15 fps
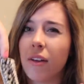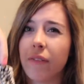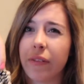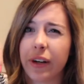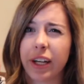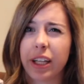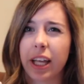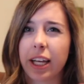
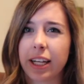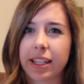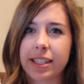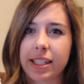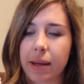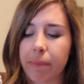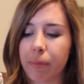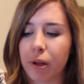Very like
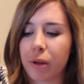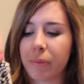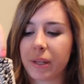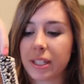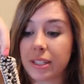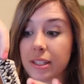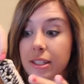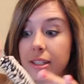simple
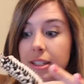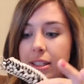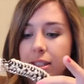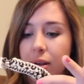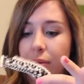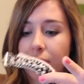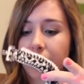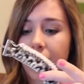because this is
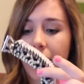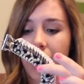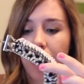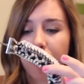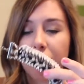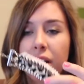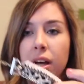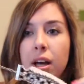so
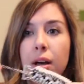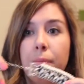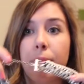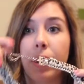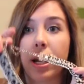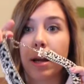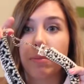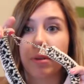loud,
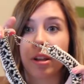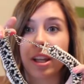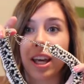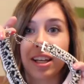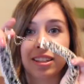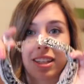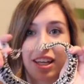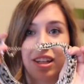but I'm really
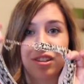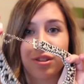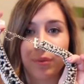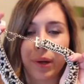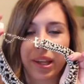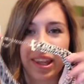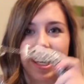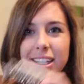excited to
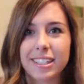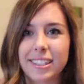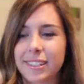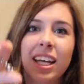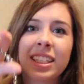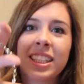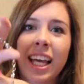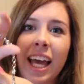wear this.
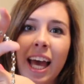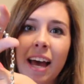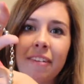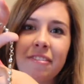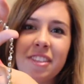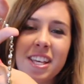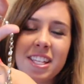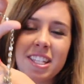Next, I
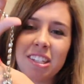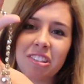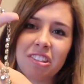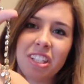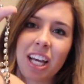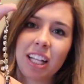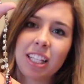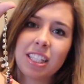have this little
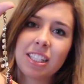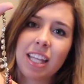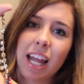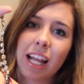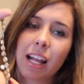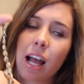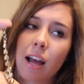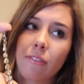necklace that
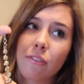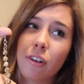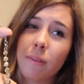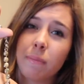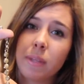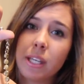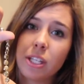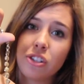I got
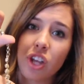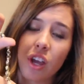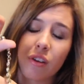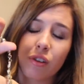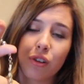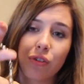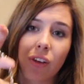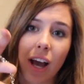from the J.
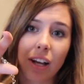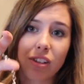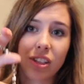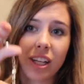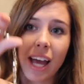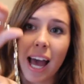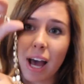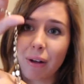Crew
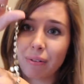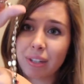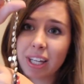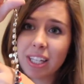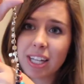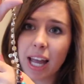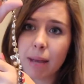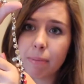factory
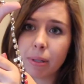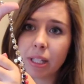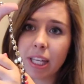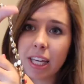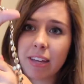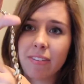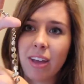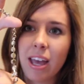outlet, I
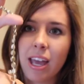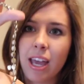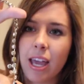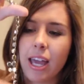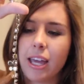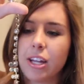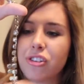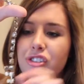believe,
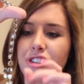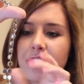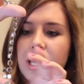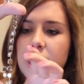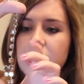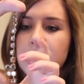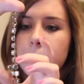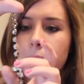and it's just
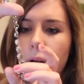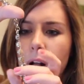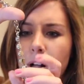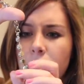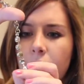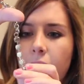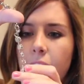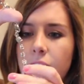a
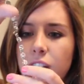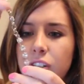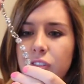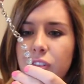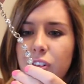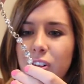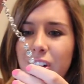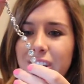small
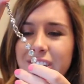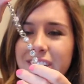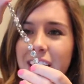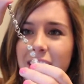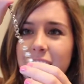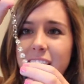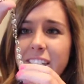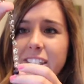colorful
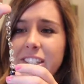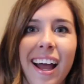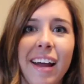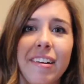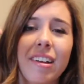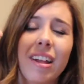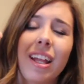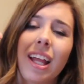necklace. I
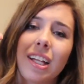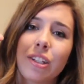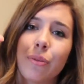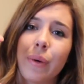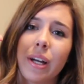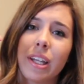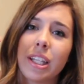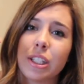really like to
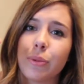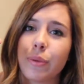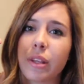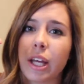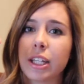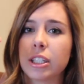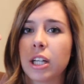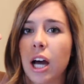wear this with
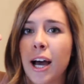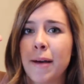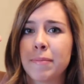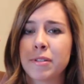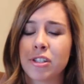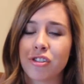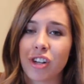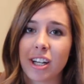like
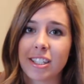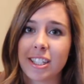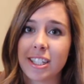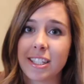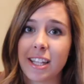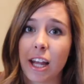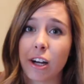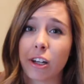tops and
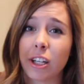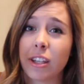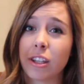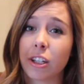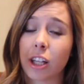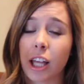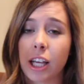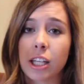dresses that are
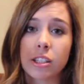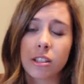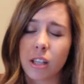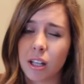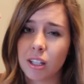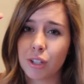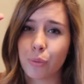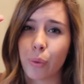either like a
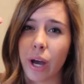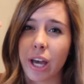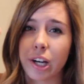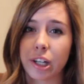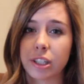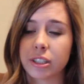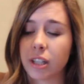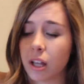solid white
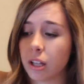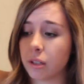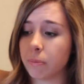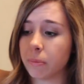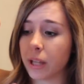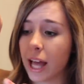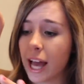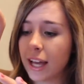or a
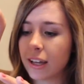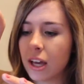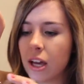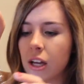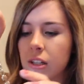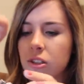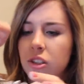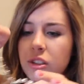solid black,
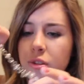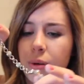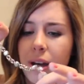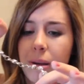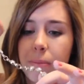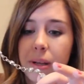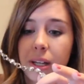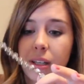just to
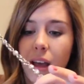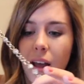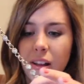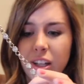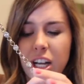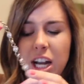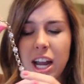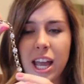add a bit of
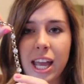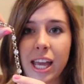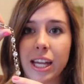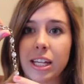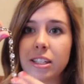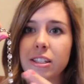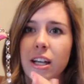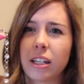color,
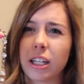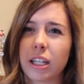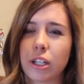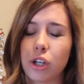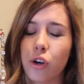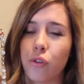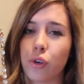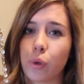and it's not like
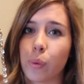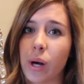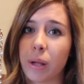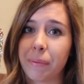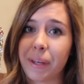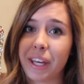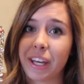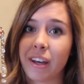an
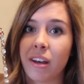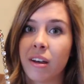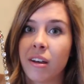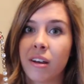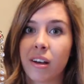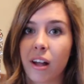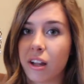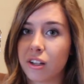overwhelming
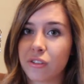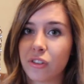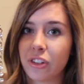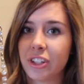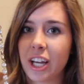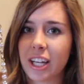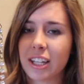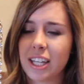colorful
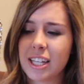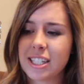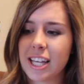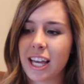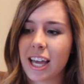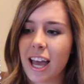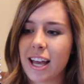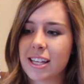necklace,
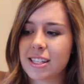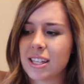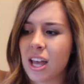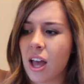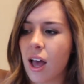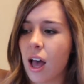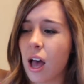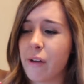I guess.
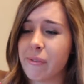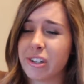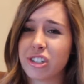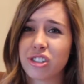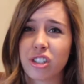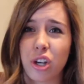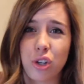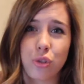It
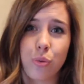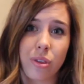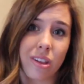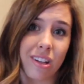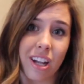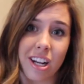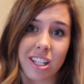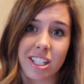just goes with a
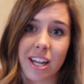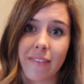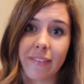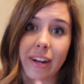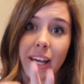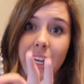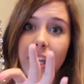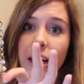lot of stuff
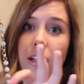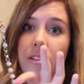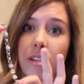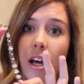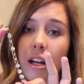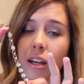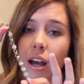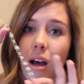and I get a
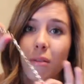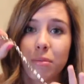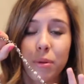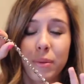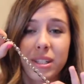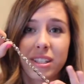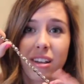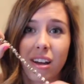lot of
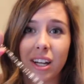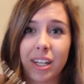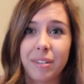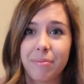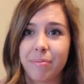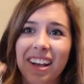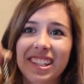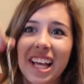compliments on
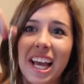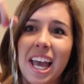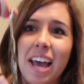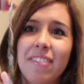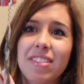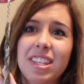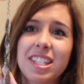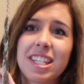it. Next, I
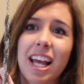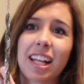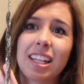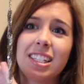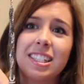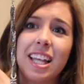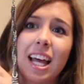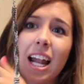have this
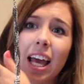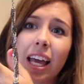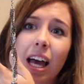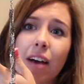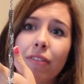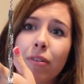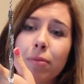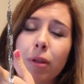necklace that I
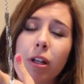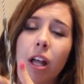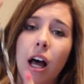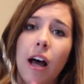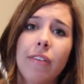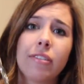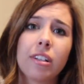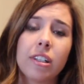got from the
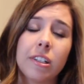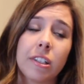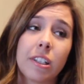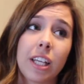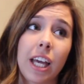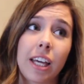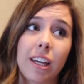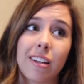Loft.
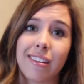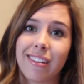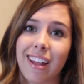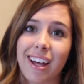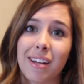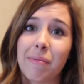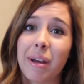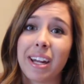Clearly, I get a
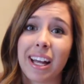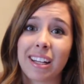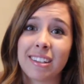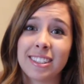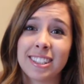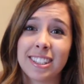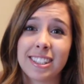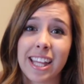lot of my
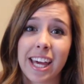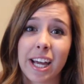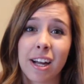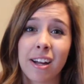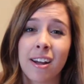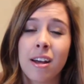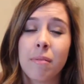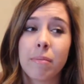necklaces
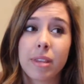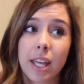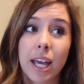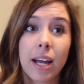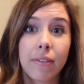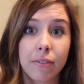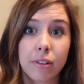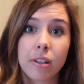there, but they have